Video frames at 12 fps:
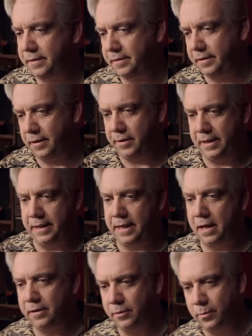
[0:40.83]
Jerry
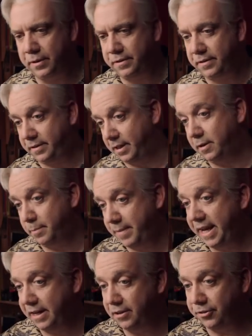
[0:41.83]
Heller was their
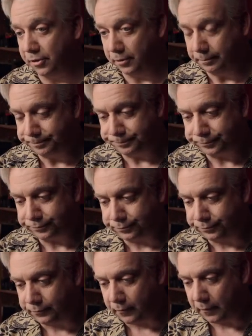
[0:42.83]
manager,
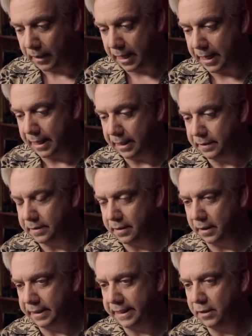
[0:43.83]
and
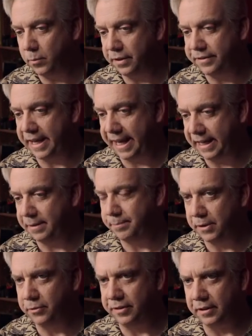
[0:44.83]
he was a
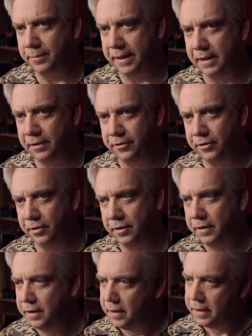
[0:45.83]
music manager
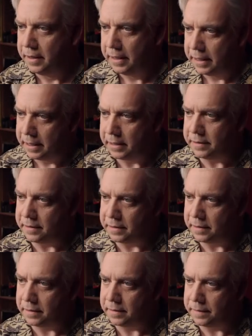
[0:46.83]
in
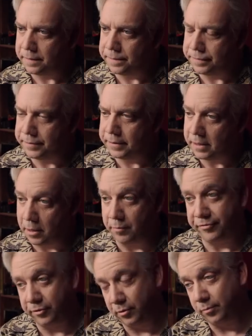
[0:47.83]
the, you know,
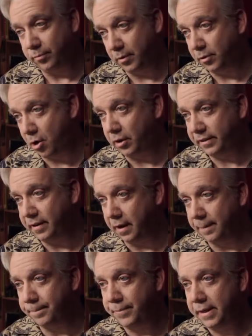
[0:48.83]
for a long
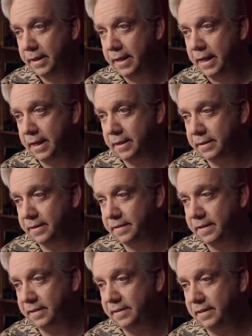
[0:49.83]
time. And in the
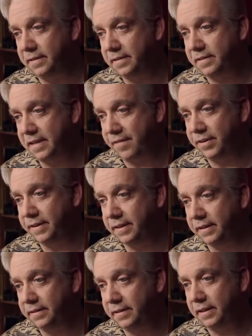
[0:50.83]
60s and
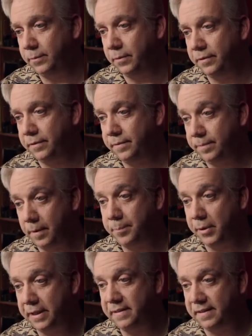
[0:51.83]
70s, he was a
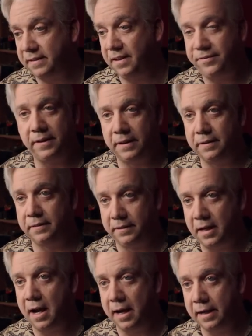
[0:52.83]
pretty significant
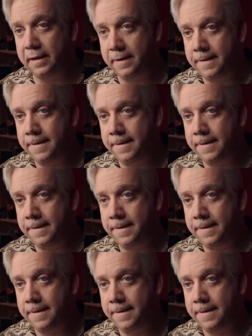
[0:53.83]
guy,